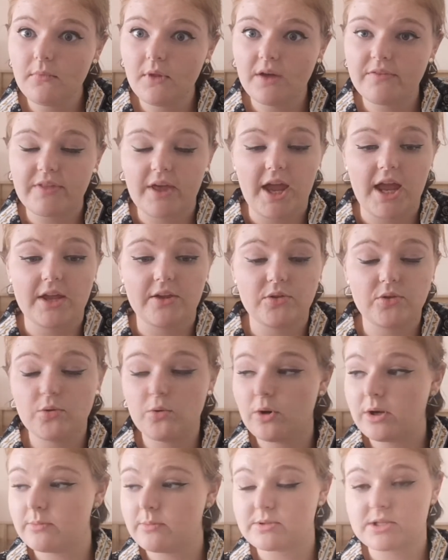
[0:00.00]
They
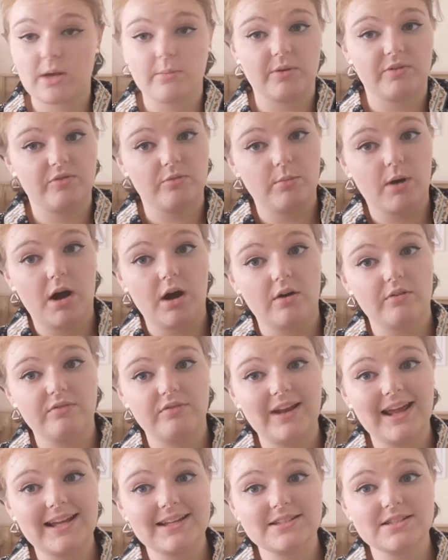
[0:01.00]
thought it was coming from our
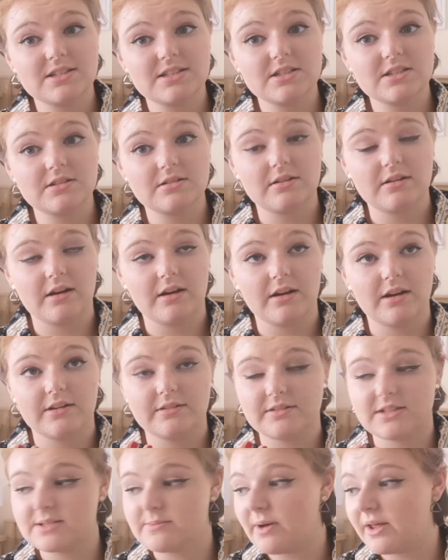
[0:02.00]
flat,
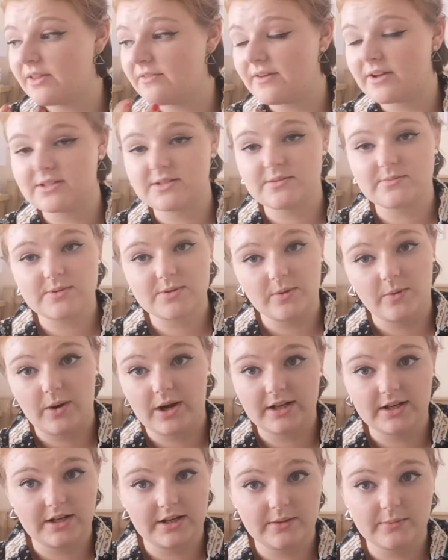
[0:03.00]
despite the fact it
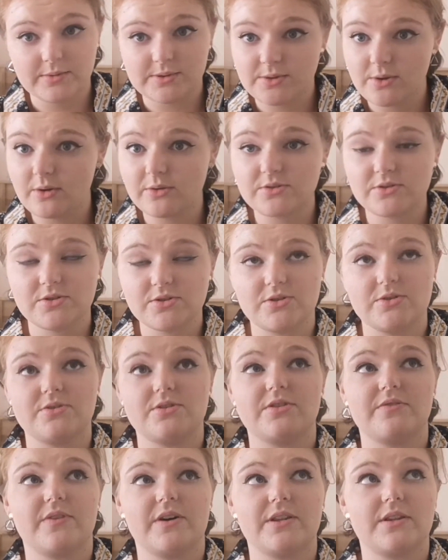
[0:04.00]
quite clearly was not, due to
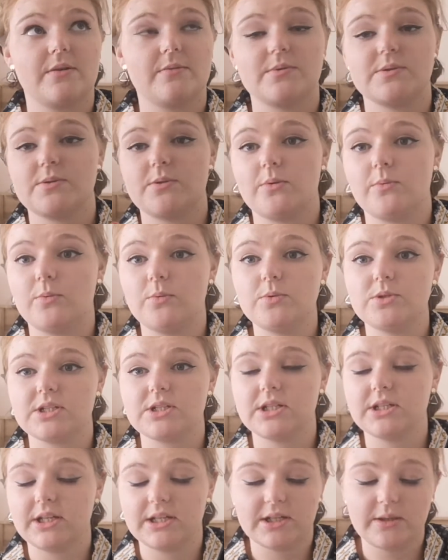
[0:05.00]
the fact there was no
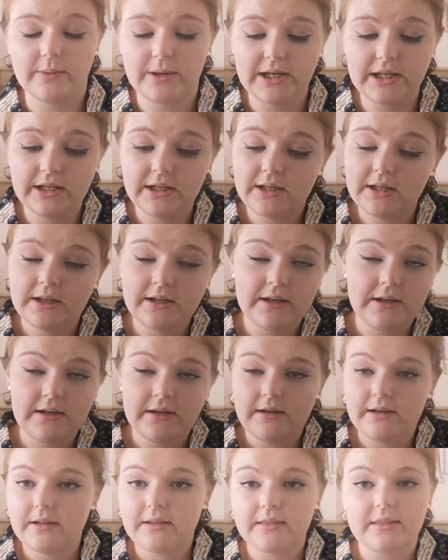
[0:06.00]
water anywhere.
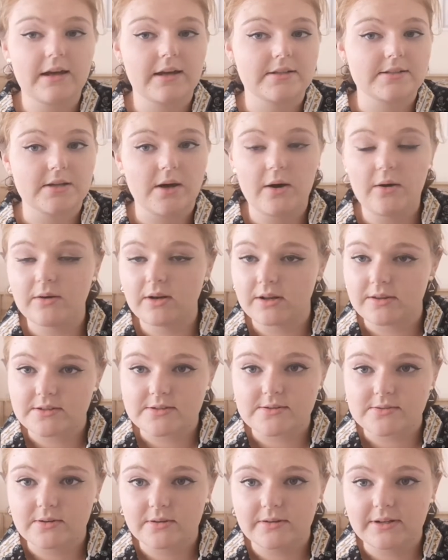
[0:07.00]
That is a whole other
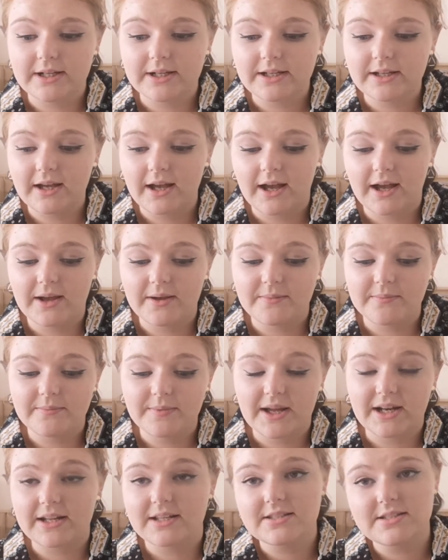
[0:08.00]
story, and
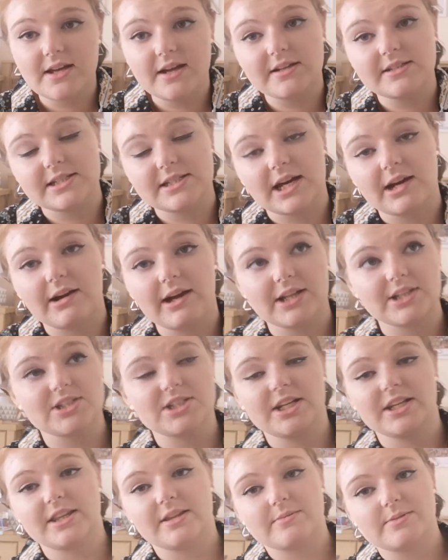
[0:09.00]
it turned out
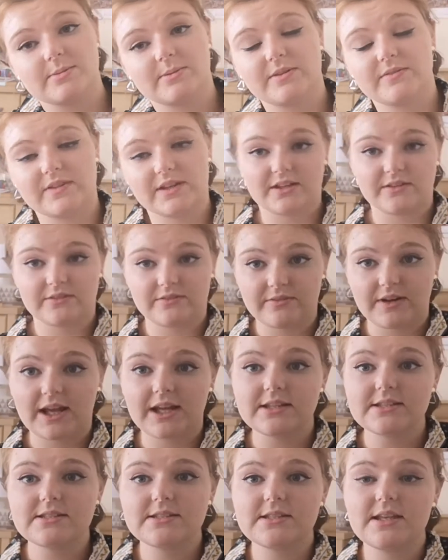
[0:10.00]
actually that it's one of the other
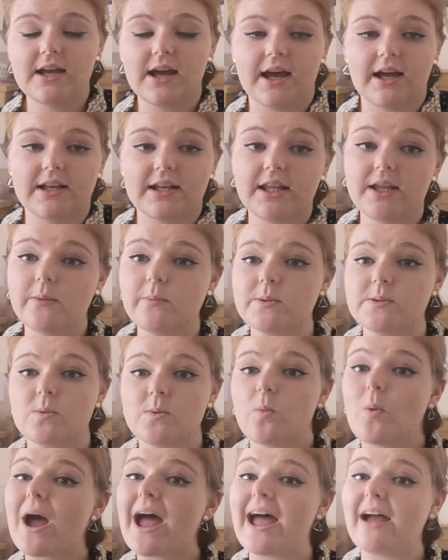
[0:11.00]
flats, and he was
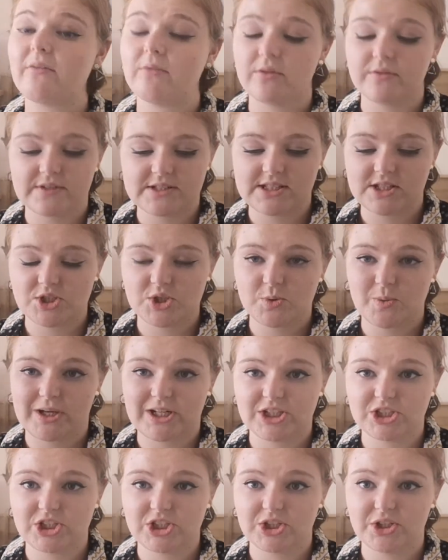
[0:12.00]
aware of a
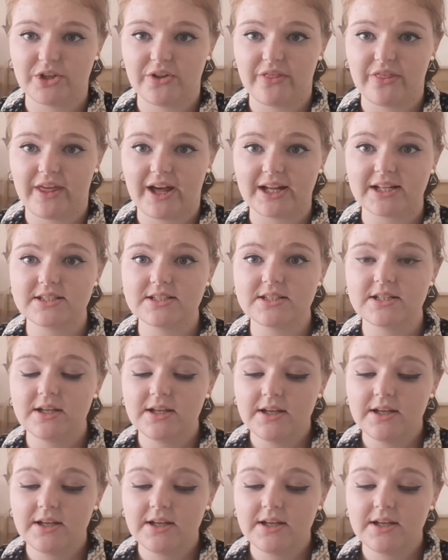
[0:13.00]
situation that